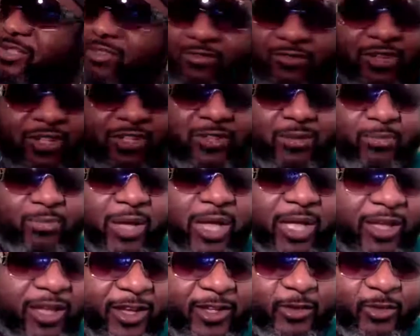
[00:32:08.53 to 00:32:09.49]
was invented
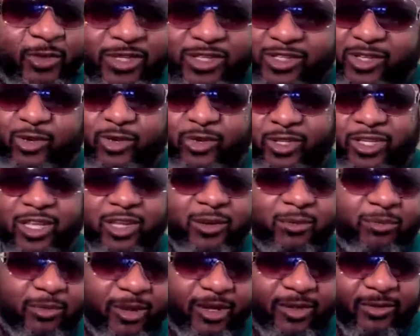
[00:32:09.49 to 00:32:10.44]
by us, we still only
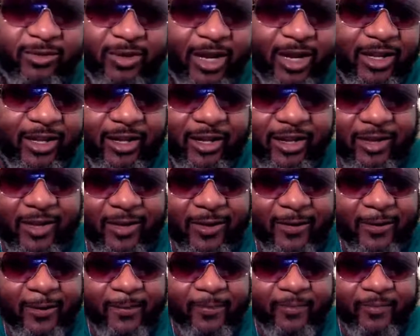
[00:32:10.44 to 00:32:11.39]
get a month, right?
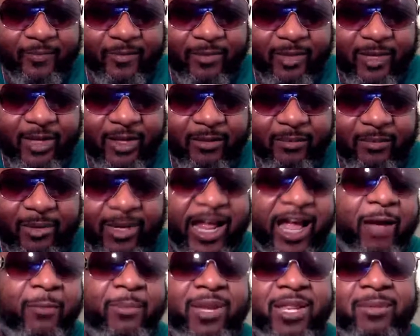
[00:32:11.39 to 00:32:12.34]
But
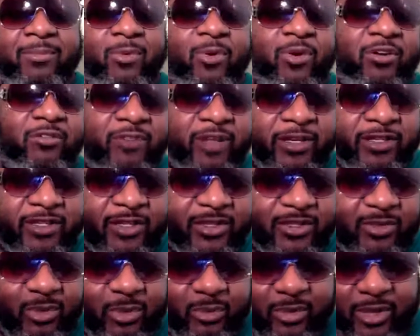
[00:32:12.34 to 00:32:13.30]
how many more
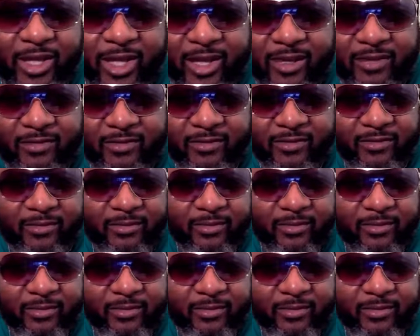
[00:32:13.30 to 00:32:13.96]
inventions would we have?